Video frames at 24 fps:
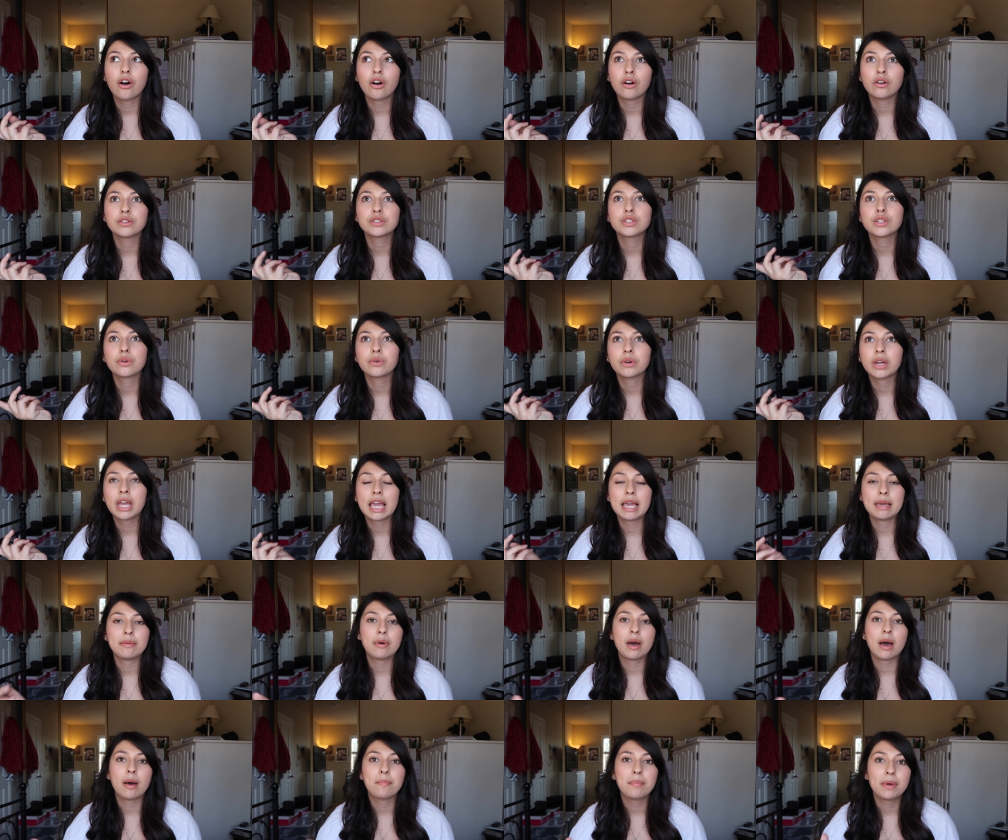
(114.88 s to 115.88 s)
also
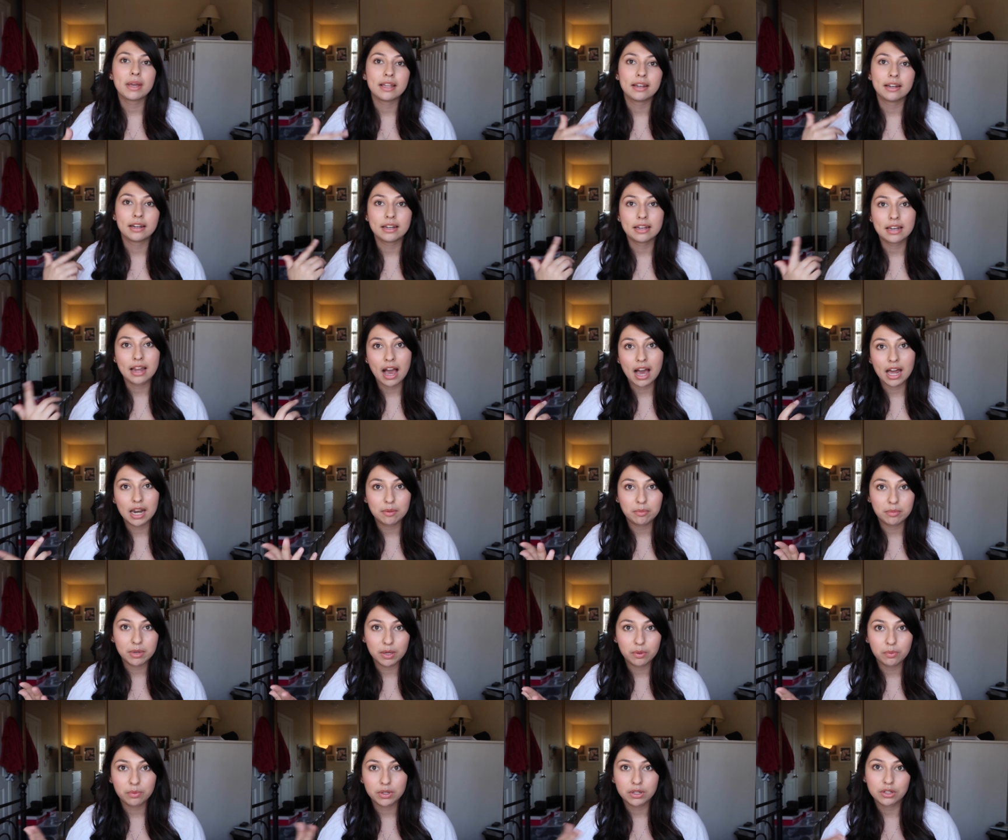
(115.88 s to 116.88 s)
came up in
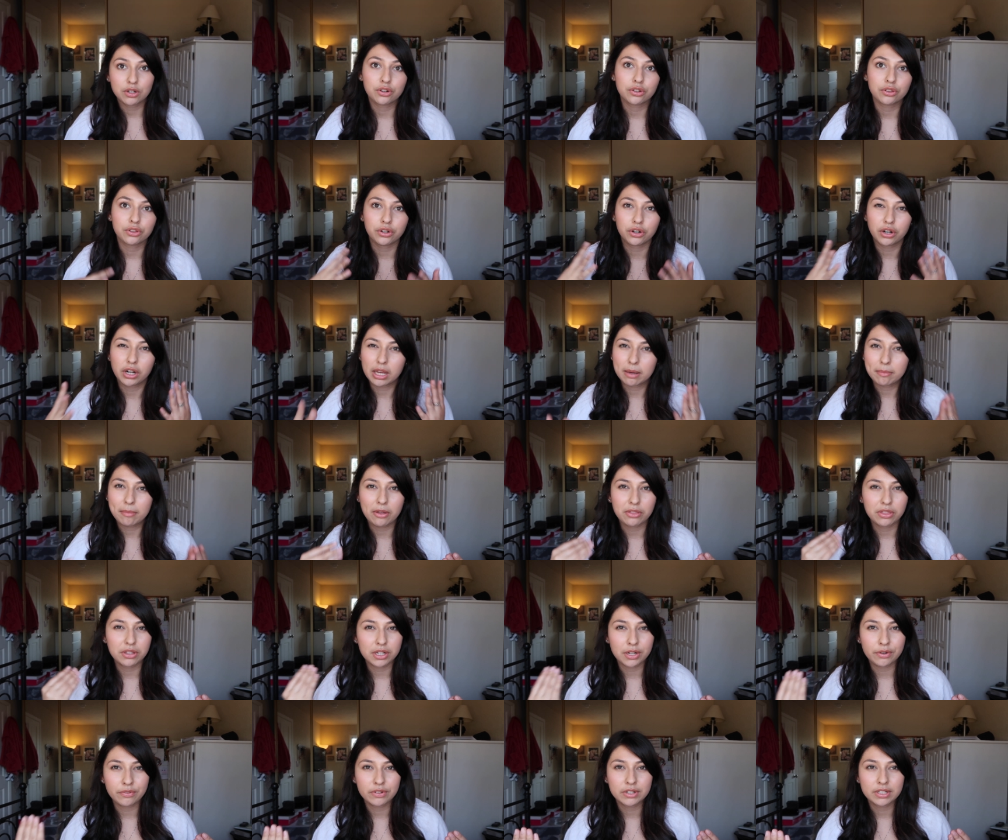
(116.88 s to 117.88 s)
anatomy when you're learning about
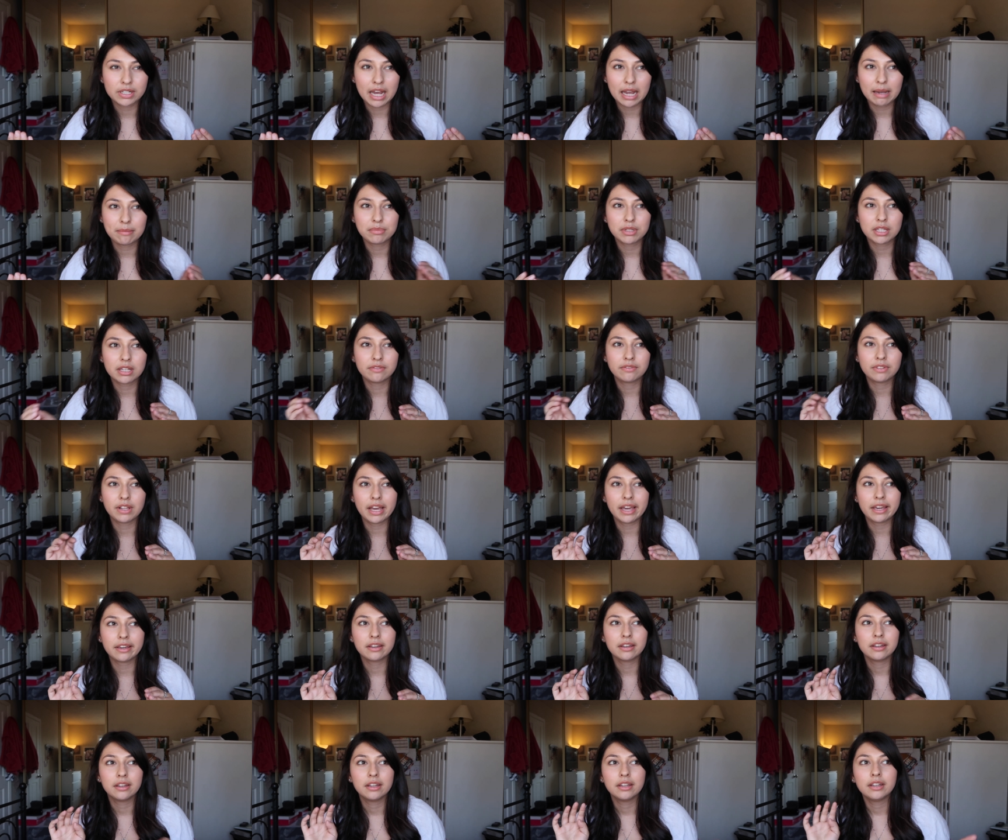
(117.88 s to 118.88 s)
the different types of
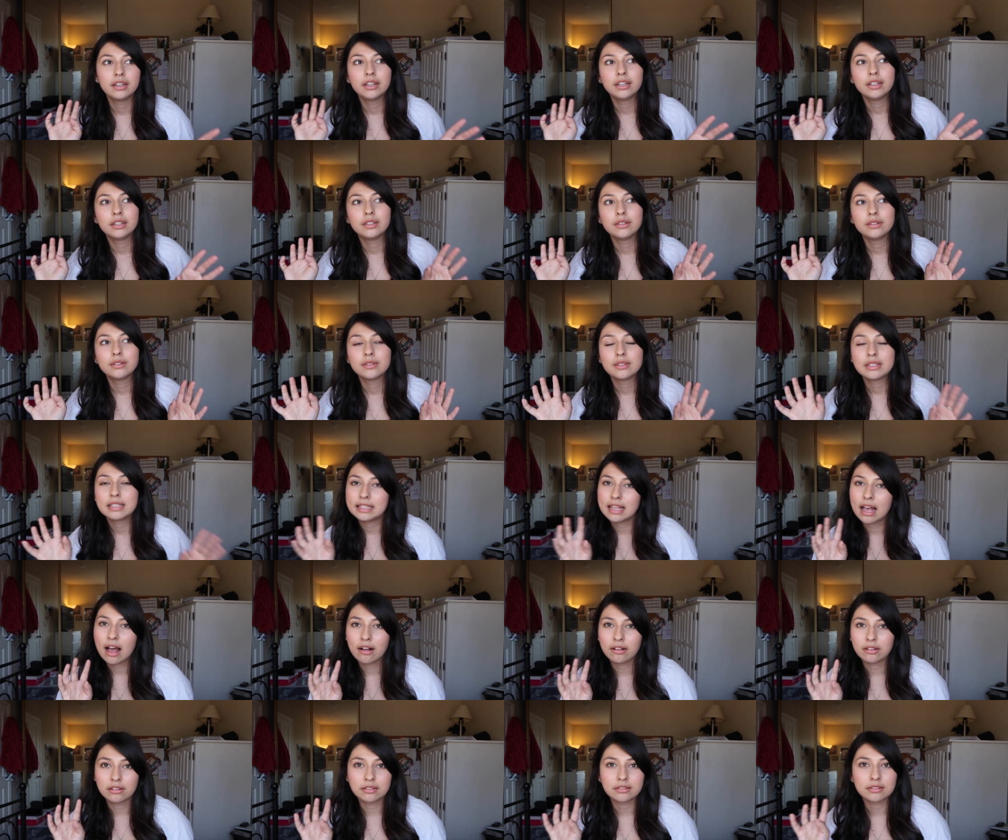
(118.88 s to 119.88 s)
like
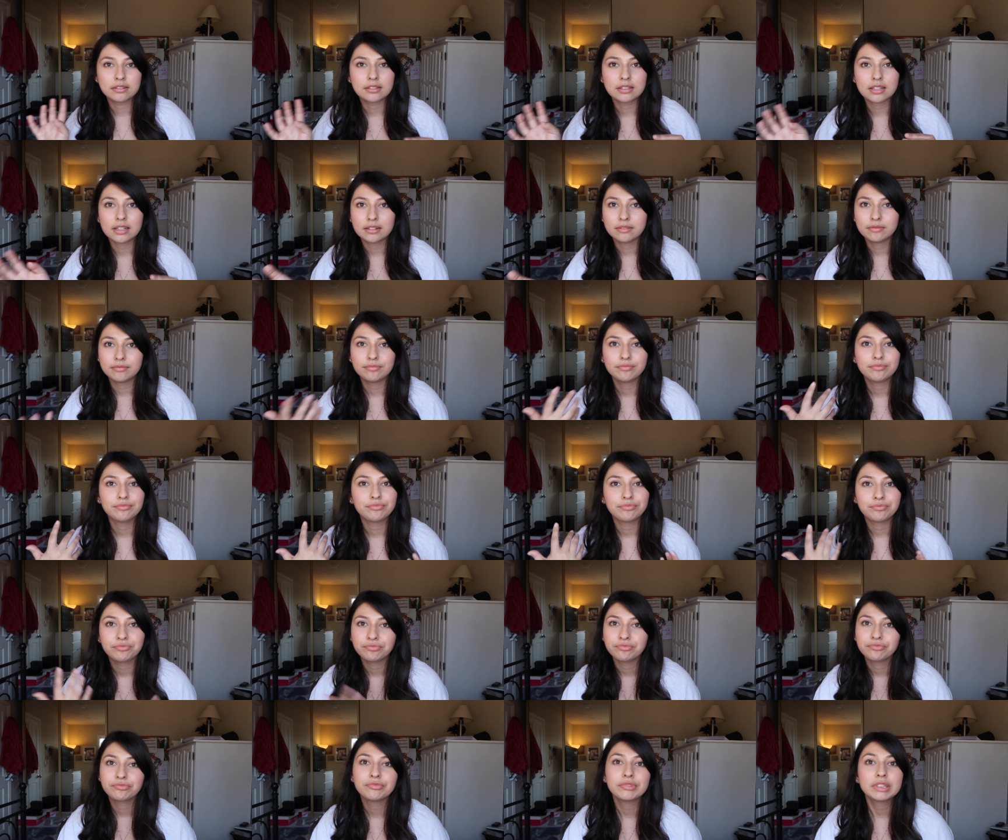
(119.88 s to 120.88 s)
cells and
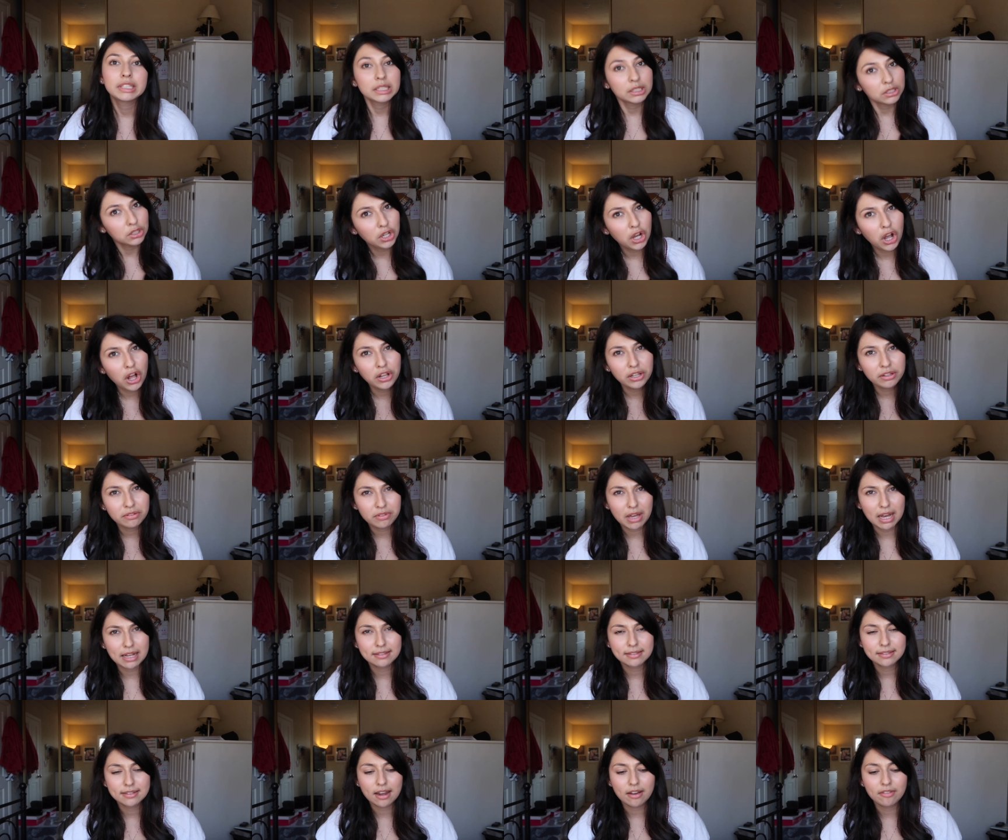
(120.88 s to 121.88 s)
all of
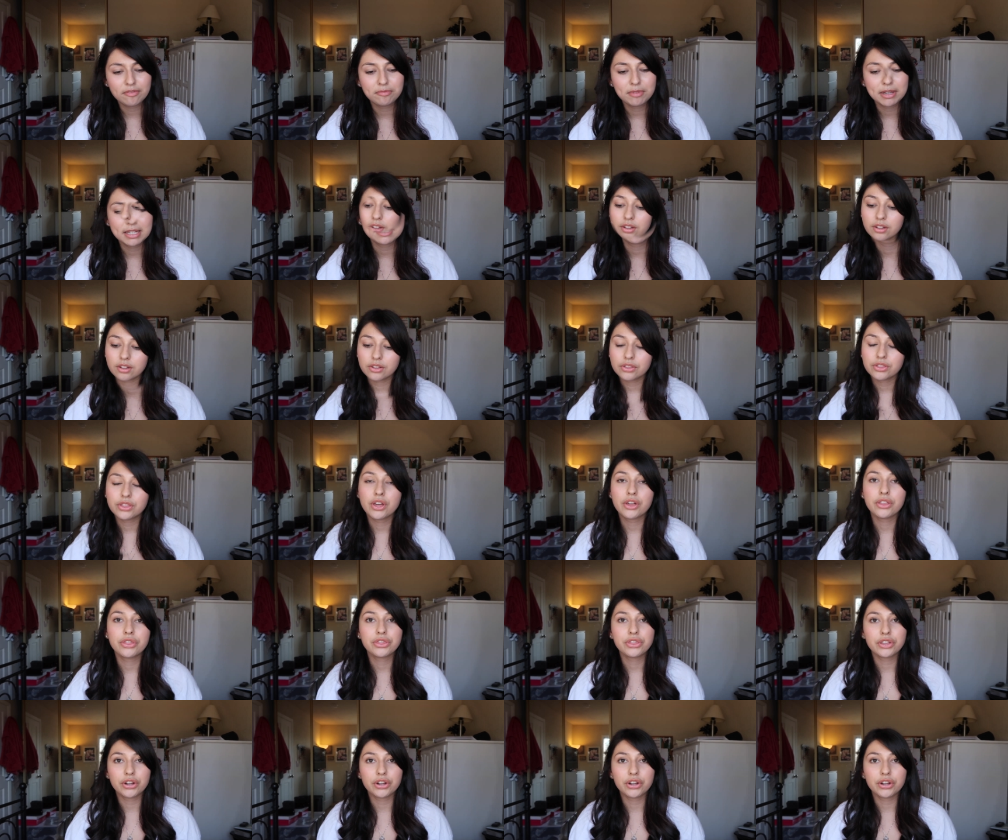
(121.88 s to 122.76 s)
that stuff basically. The